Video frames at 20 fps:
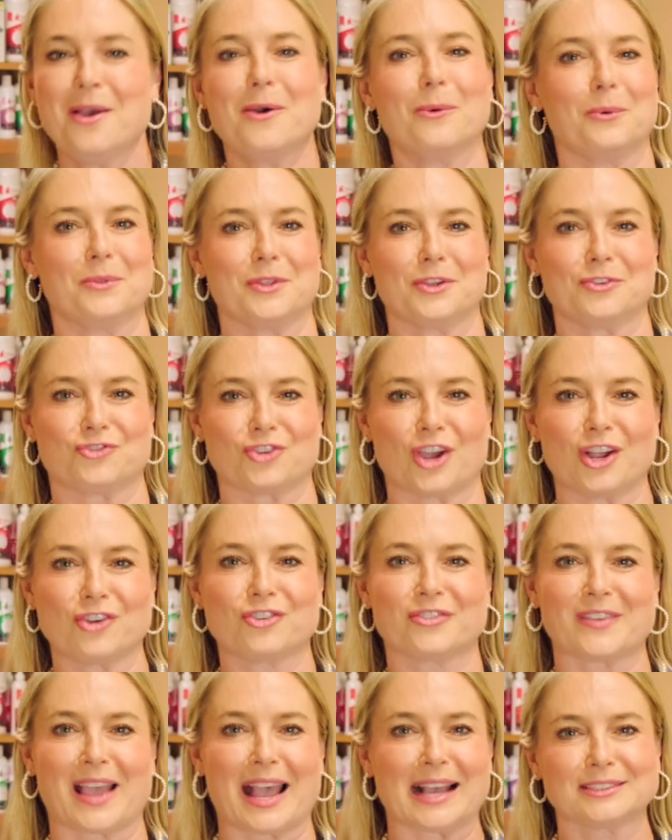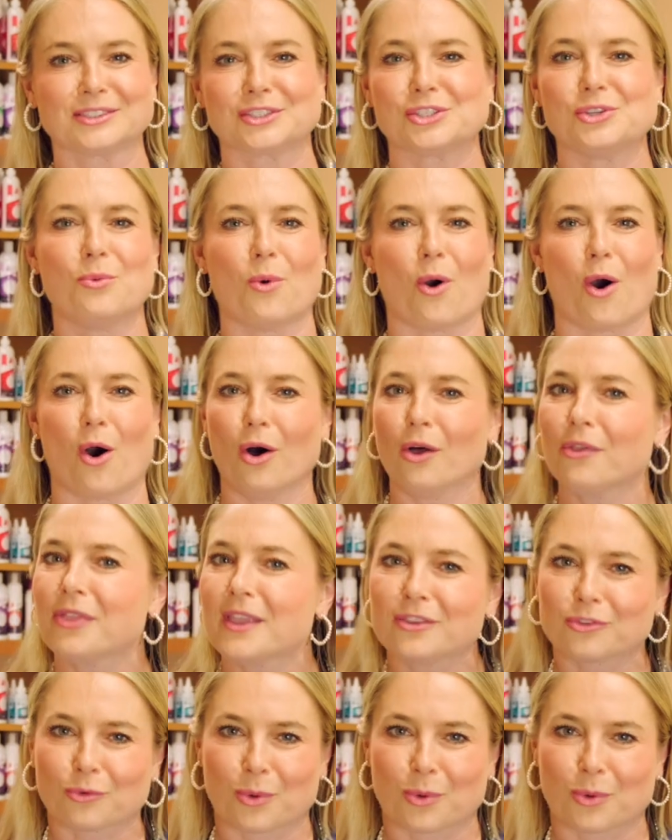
when the judges ask you all these